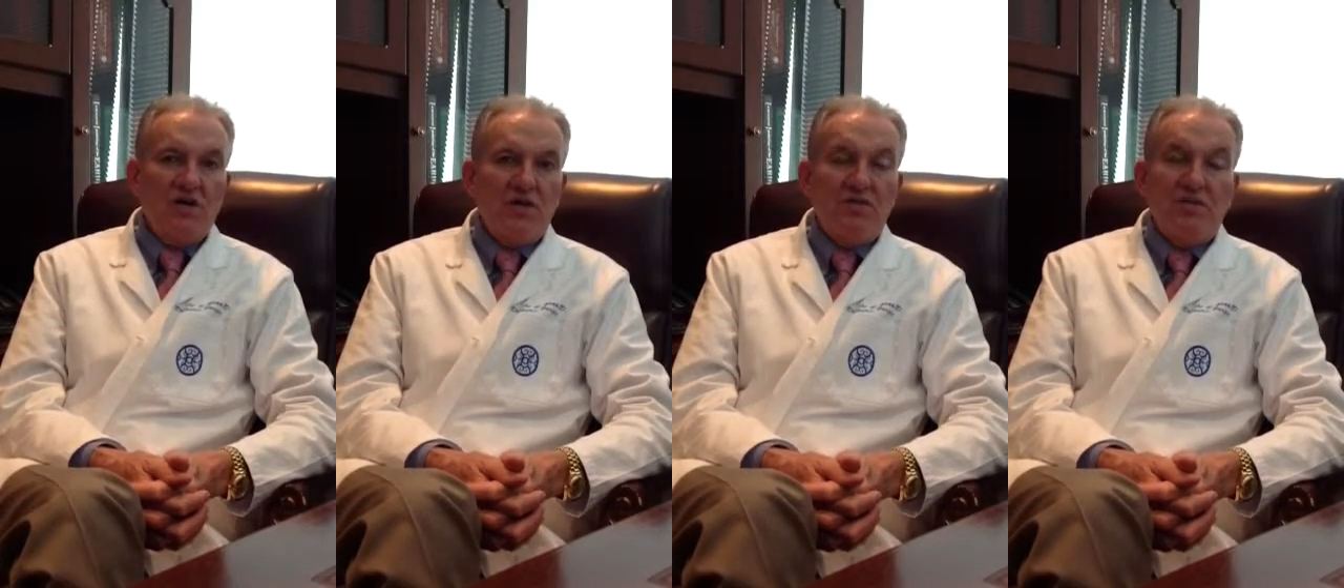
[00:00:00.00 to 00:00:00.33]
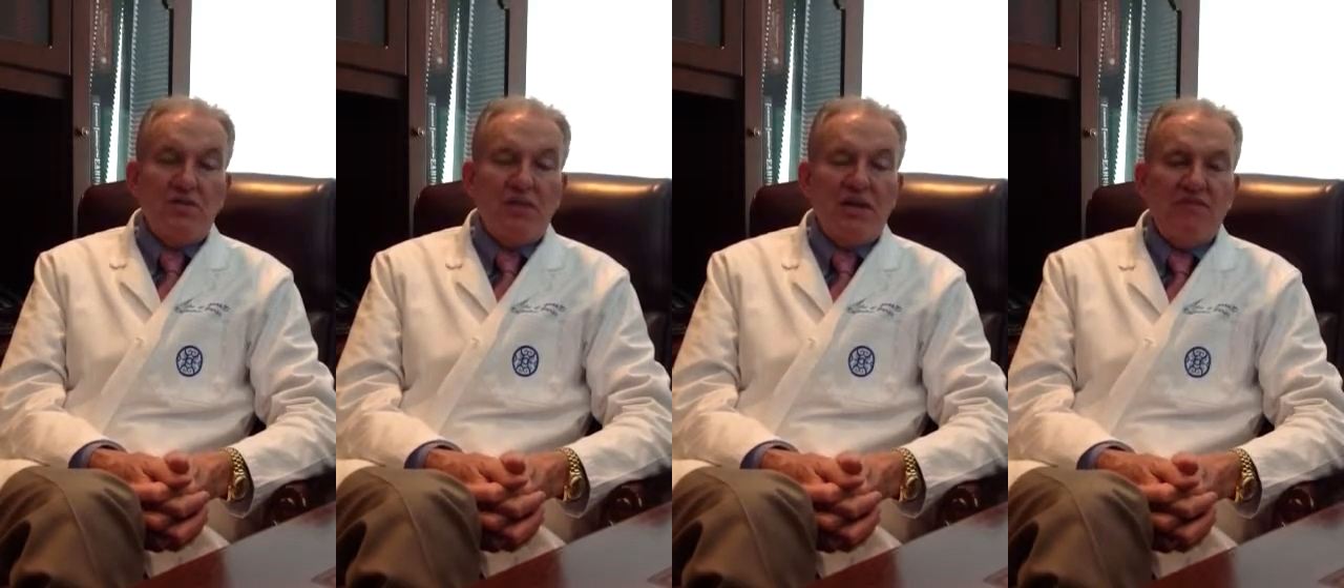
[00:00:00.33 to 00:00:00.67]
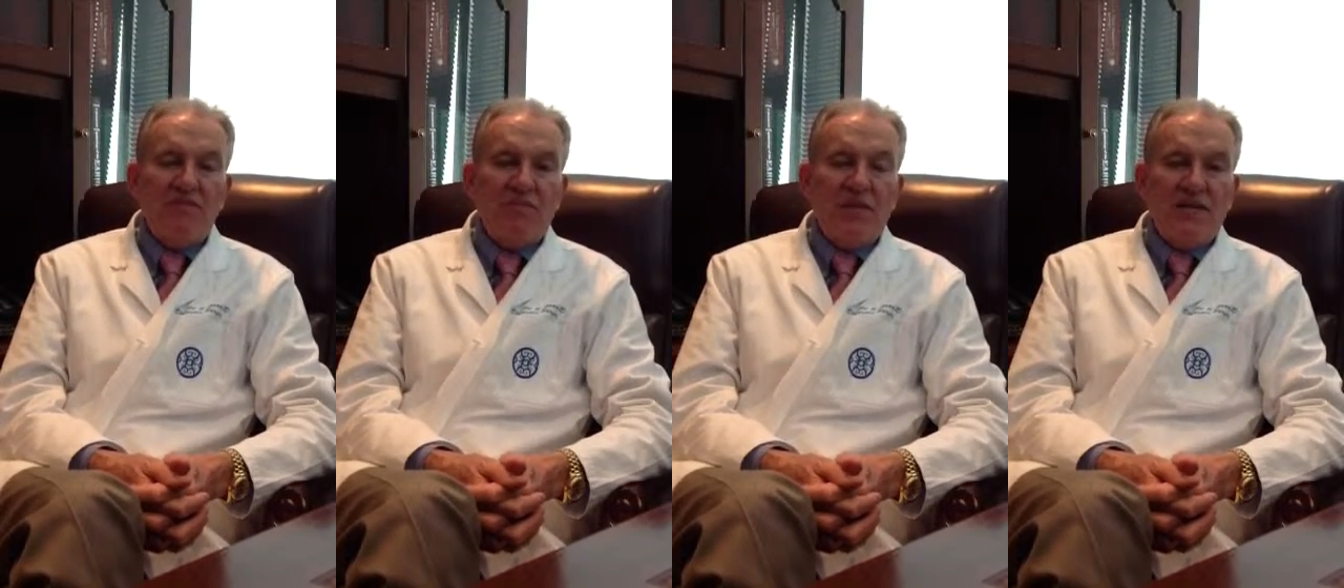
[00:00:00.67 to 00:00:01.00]
even a
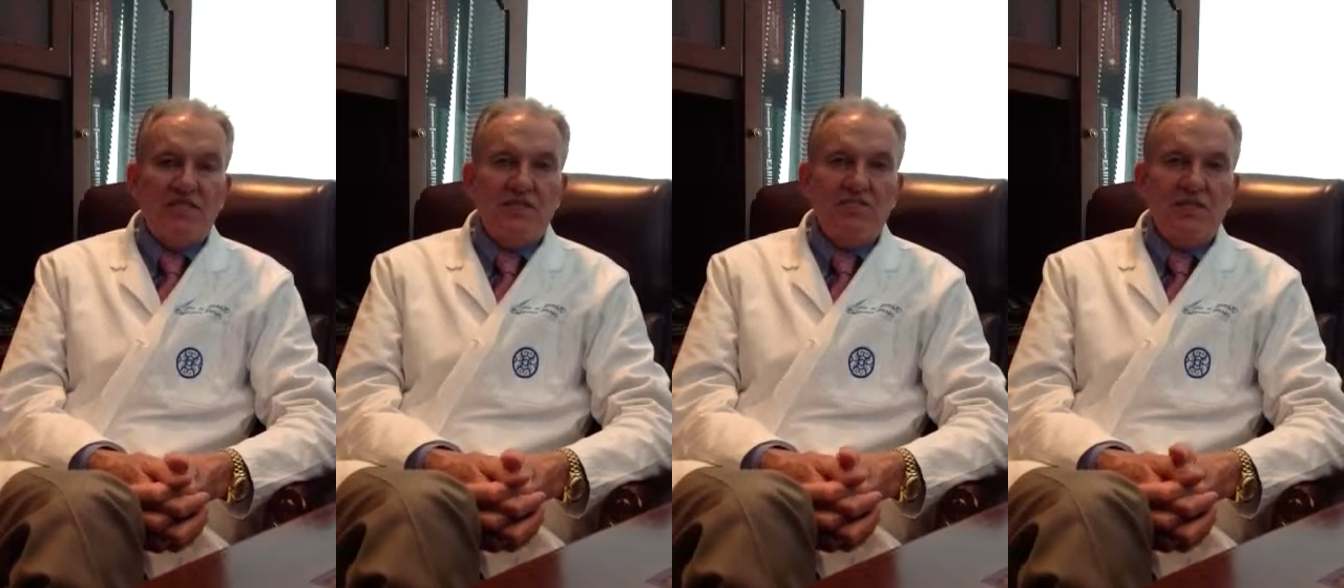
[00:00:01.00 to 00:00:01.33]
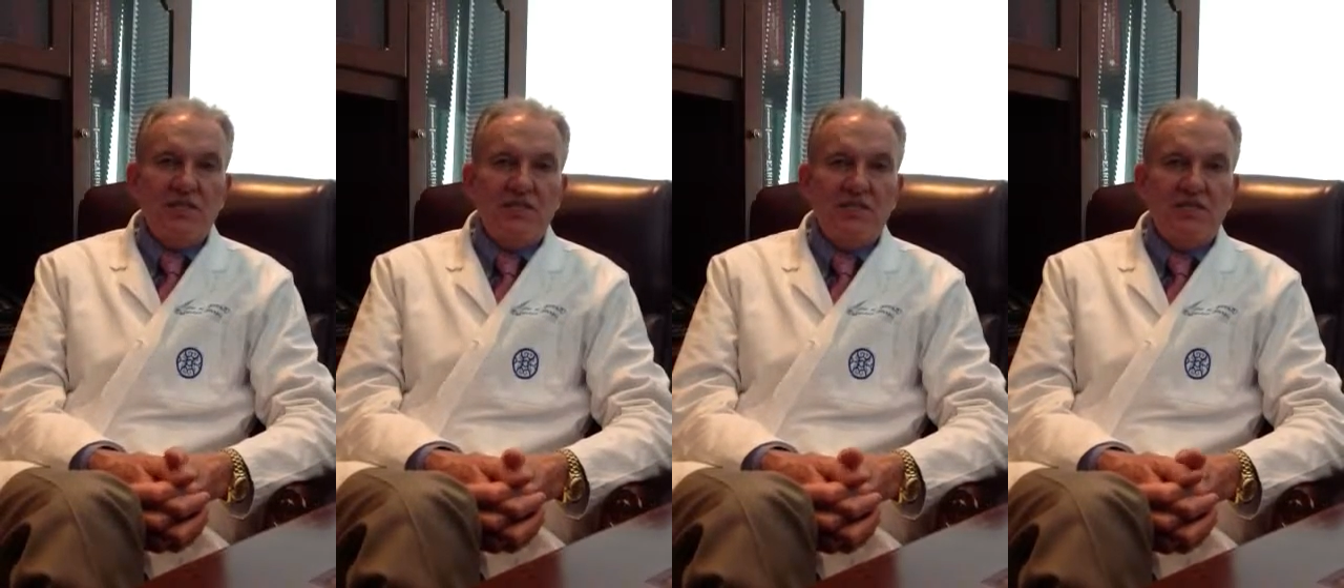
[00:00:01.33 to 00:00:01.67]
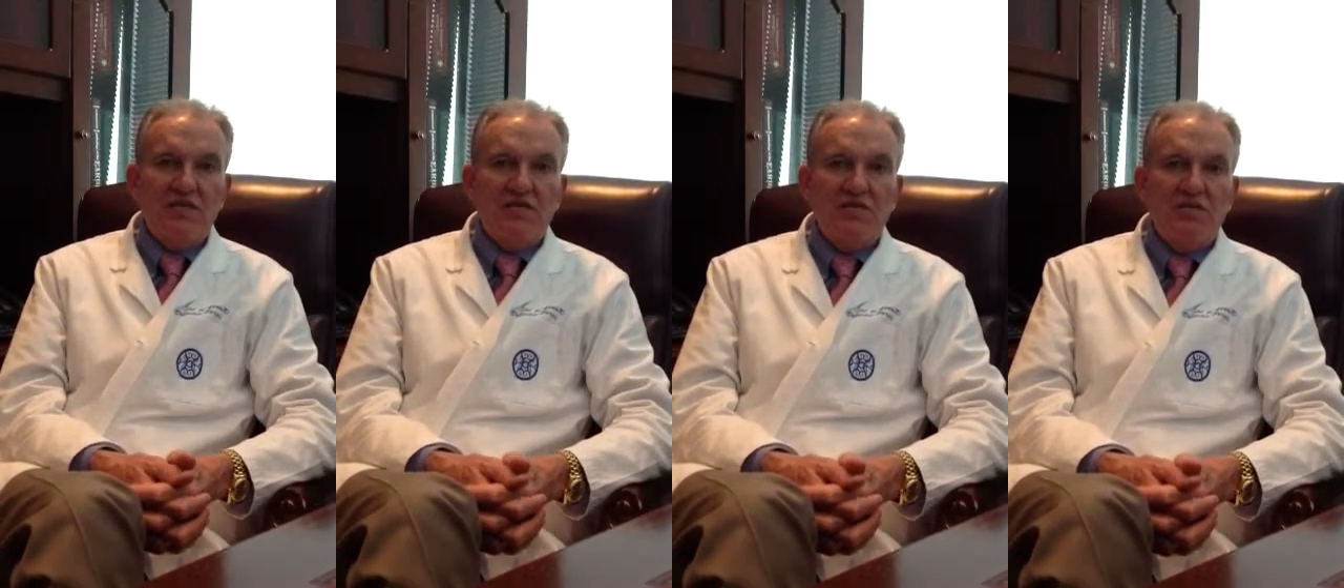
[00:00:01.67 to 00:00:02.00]
blepharoplasty, but can
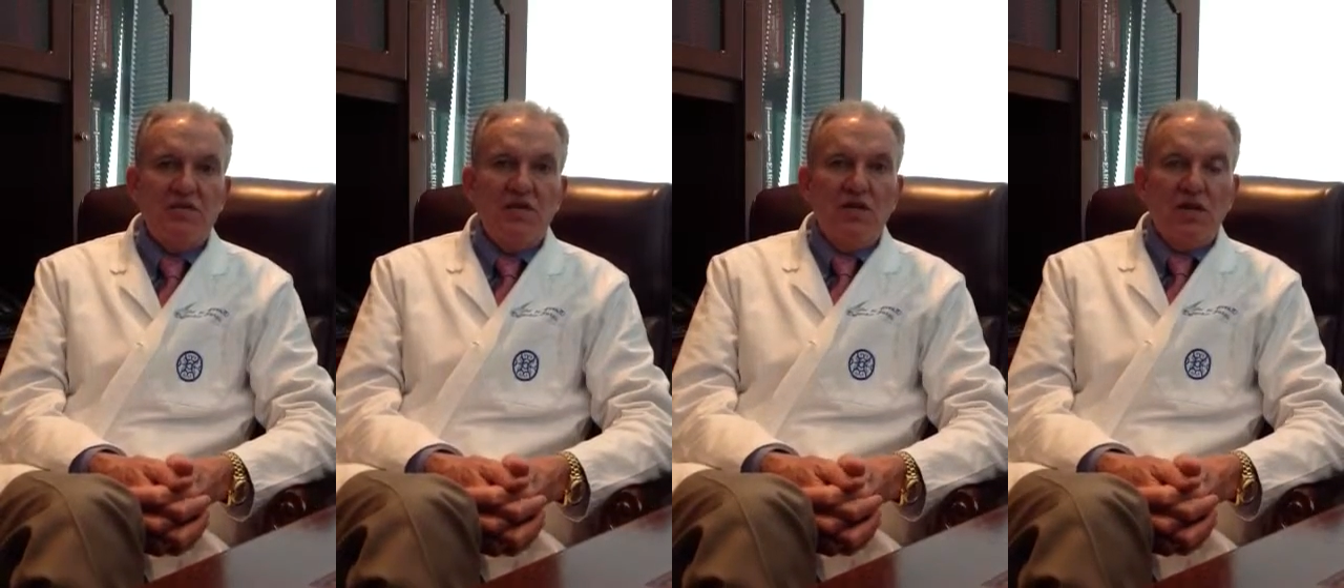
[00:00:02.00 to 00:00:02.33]
get some